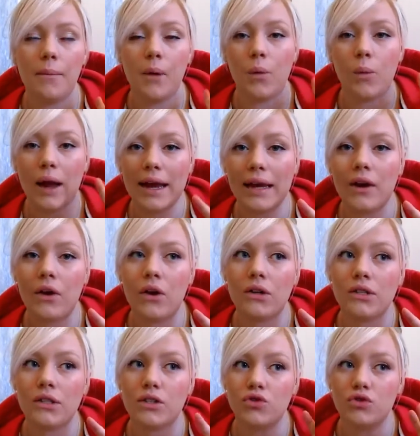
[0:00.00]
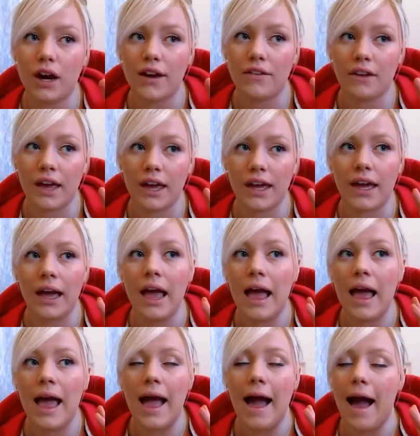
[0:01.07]
weight loss, driving
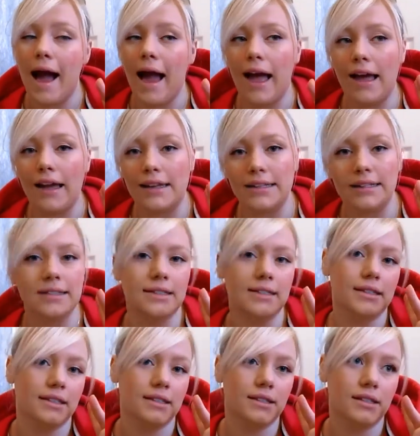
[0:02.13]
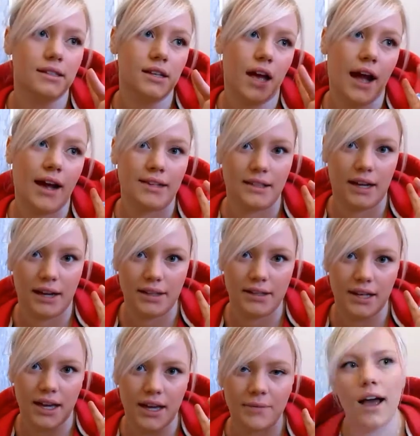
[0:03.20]
and
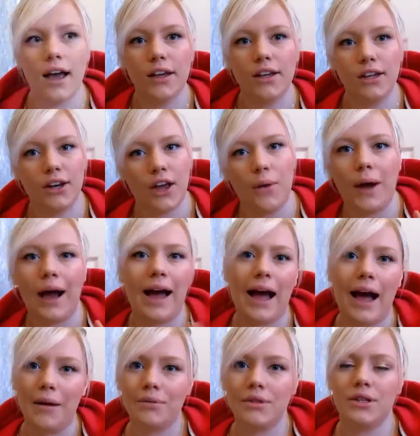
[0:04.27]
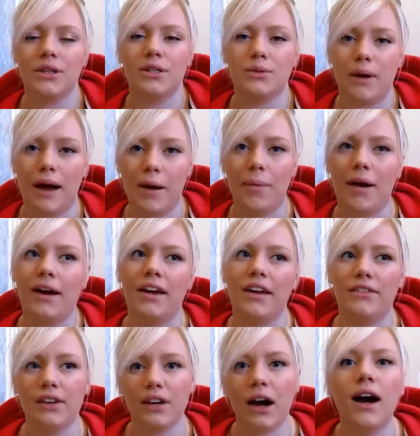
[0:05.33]
anxiety. You know, I absolutely swear by it.
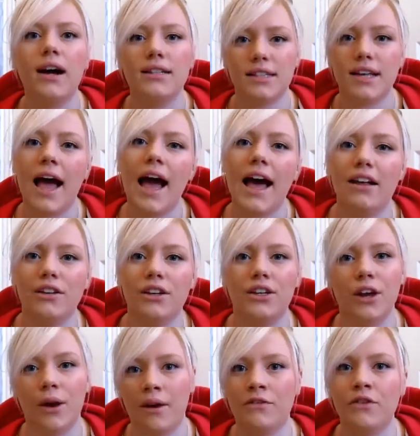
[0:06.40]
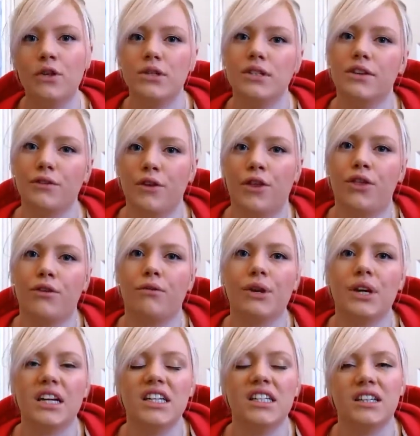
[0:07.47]
If you can't tell, you know, I've used it for
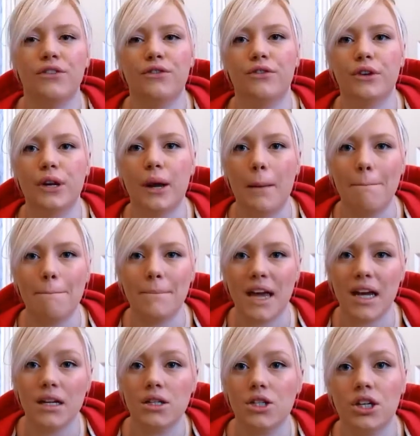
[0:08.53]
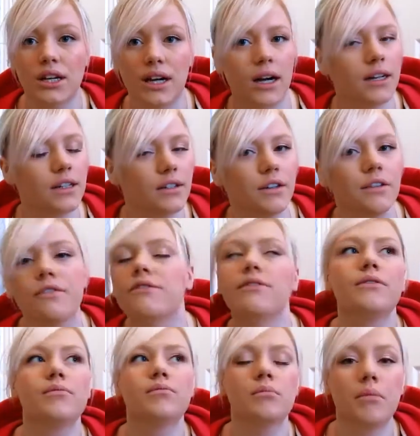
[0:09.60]
3 different major kind of
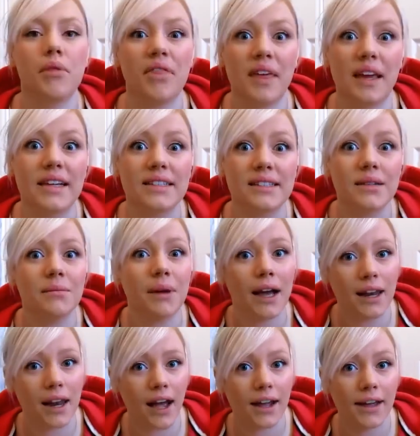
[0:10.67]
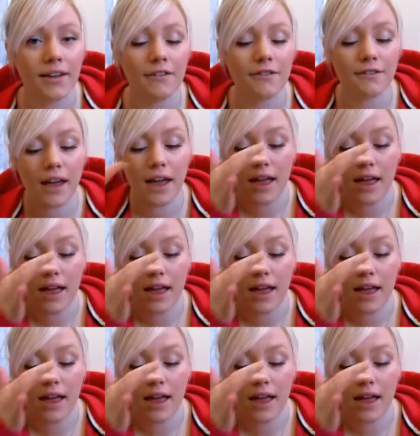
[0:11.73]
things in my life.